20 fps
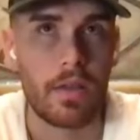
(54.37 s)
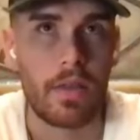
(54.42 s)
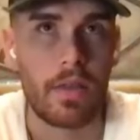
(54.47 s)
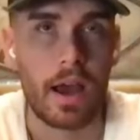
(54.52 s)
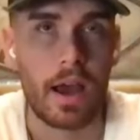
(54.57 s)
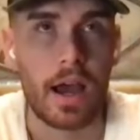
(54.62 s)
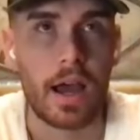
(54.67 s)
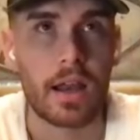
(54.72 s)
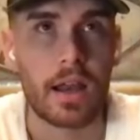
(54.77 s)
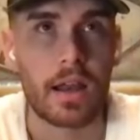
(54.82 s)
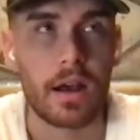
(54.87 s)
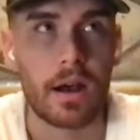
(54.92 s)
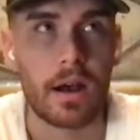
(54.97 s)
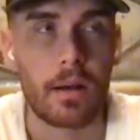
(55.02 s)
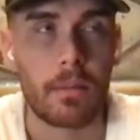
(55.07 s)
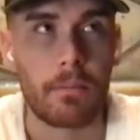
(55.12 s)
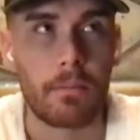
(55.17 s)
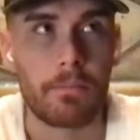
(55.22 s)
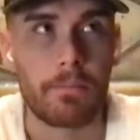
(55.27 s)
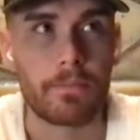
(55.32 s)
that
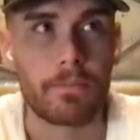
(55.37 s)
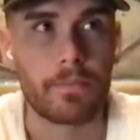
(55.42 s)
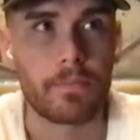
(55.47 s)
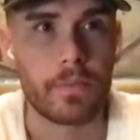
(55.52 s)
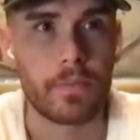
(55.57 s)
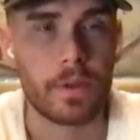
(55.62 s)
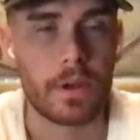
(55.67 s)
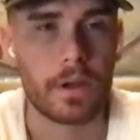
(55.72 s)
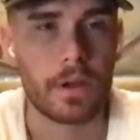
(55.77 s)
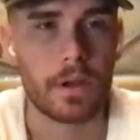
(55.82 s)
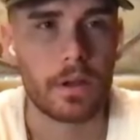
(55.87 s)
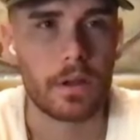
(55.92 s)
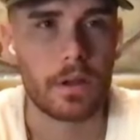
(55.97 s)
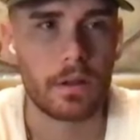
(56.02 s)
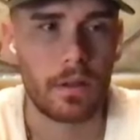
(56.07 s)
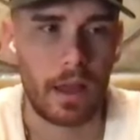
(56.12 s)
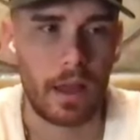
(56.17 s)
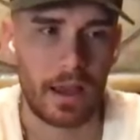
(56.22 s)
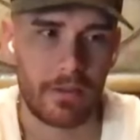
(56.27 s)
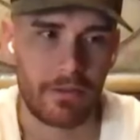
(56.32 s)
um,
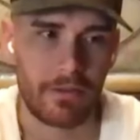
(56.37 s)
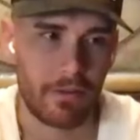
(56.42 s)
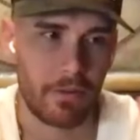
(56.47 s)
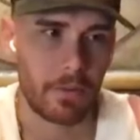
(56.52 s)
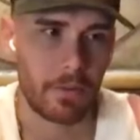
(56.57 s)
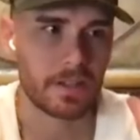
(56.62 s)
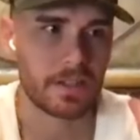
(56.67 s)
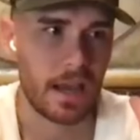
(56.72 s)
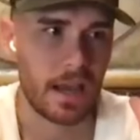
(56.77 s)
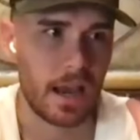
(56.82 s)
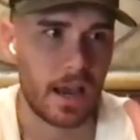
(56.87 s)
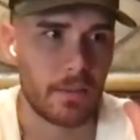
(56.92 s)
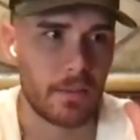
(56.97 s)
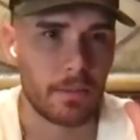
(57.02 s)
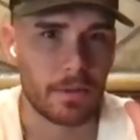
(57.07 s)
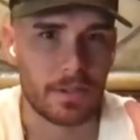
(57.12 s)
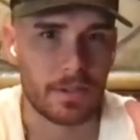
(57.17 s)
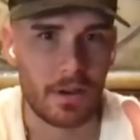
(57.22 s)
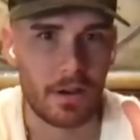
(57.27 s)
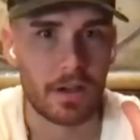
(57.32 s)
like from the
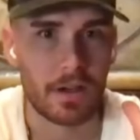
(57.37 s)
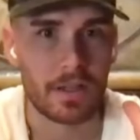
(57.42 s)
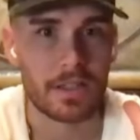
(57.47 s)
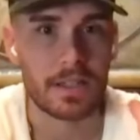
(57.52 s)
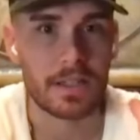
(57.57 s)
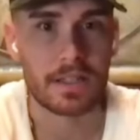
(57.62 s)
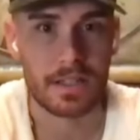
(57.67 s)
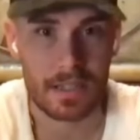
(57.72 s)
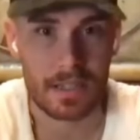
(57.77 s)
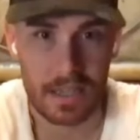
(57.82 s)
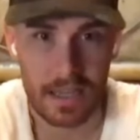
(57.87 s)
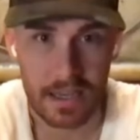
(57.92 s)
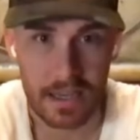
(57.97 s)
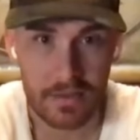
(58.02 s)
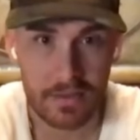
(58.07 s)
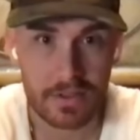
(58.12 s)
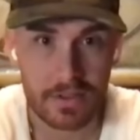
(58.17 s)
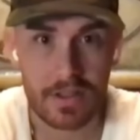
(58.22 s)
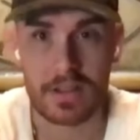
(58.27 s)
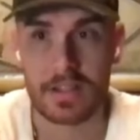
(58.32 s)
time a song is
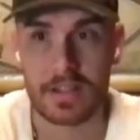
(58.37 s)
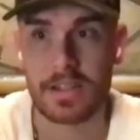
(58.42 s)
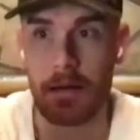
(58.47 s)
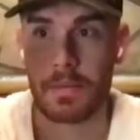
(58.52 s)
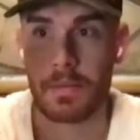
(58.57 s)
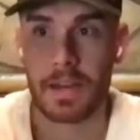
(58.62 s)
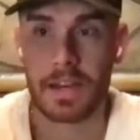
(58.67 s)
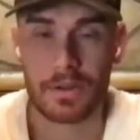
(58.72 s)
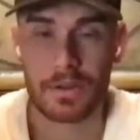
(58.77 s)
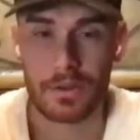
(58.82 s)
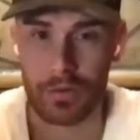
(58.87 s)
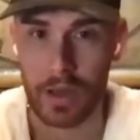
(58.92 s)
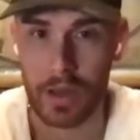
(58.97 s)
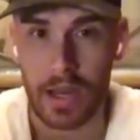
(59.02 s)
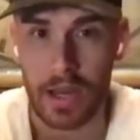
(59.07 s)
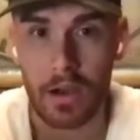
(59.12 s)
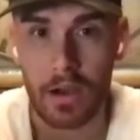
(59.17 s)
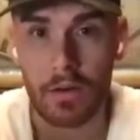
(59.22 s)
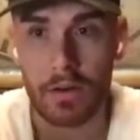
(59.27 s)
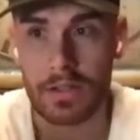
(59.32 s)
conceived to the time it hits
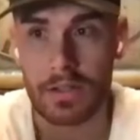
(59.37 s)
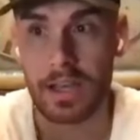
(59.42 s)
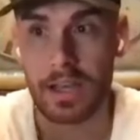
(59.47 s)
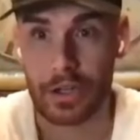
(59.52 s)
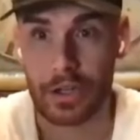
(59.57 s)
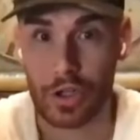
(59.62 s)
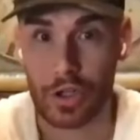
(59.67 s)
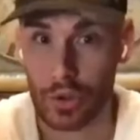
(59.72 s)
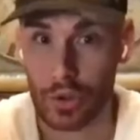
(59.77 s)
radio is like a